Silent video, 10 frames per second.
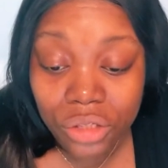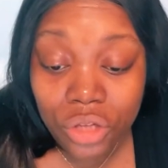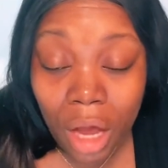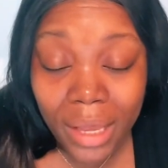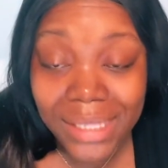
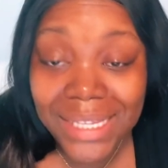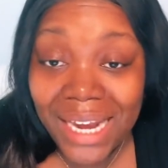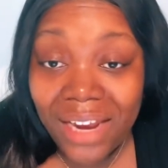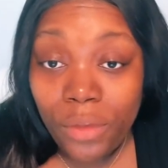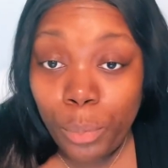talking to
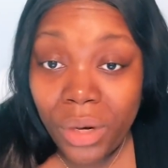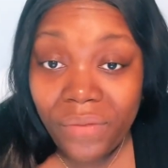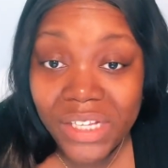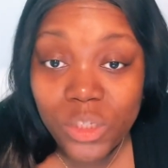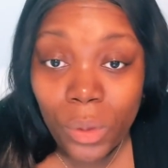any of the
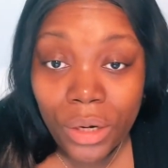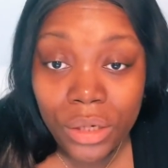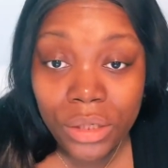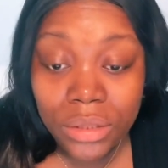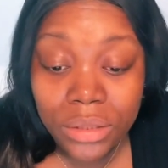previous
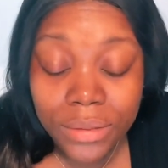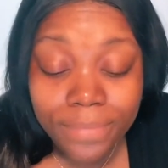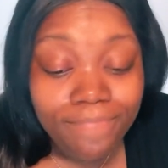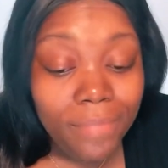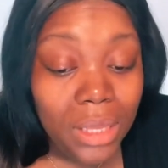winners,
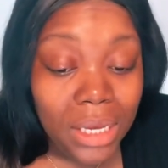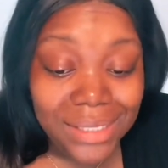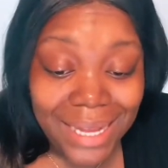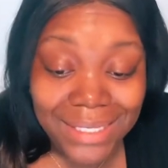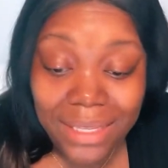
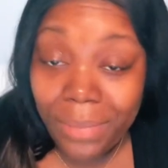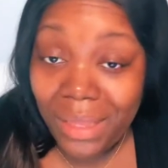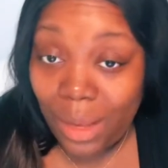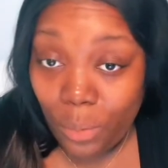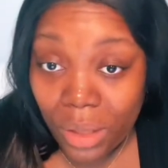because that's
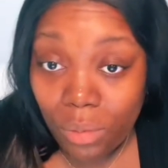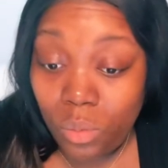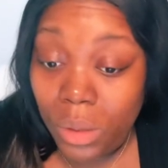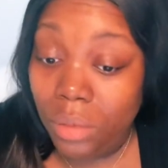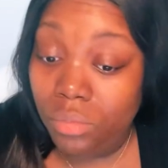something that
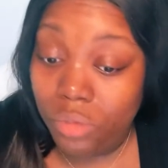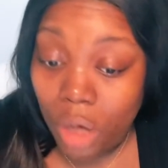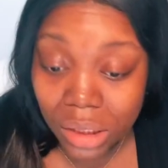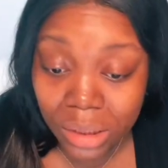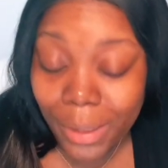we
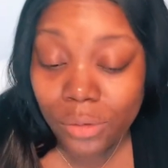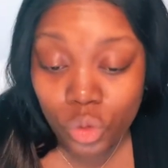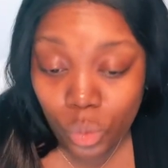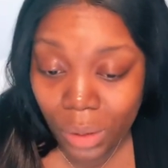talked about